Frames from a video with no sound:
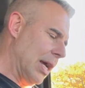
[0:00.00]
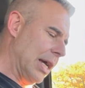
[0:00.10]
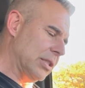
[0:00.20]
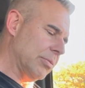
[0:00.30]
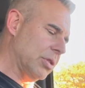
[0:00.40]

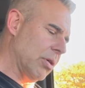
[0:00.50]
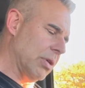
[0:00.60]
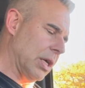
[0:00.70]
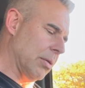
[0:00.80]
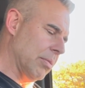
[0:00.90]
And some
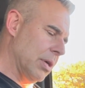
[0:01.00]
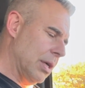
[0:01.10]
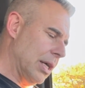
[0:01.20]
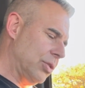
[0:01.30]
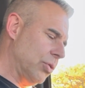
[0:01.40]
sodium
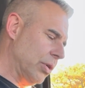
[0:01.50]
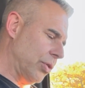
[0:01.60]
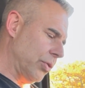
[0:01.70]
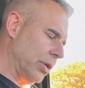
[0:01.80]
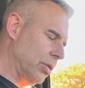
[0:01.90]
at
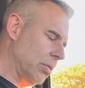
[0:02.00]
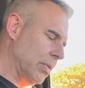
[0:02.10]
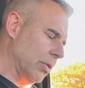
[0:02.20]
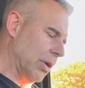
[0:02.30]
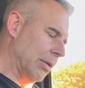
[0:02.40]
232
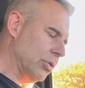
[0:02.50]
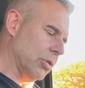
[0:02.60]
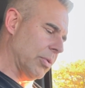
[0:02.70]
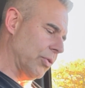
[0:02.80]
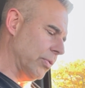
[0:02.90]
milligrams. Those
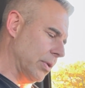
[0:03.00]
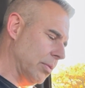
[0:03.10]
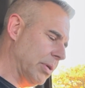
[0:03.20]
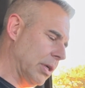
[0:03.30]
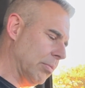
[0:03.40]
are both from the
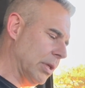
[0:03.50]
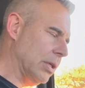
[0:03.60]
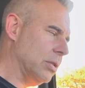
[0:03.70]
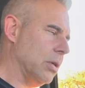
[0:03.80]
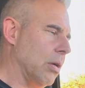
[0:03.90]
pink
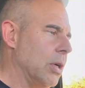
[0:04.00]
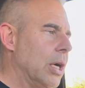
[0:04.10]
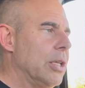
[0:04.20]
Himalayan salt.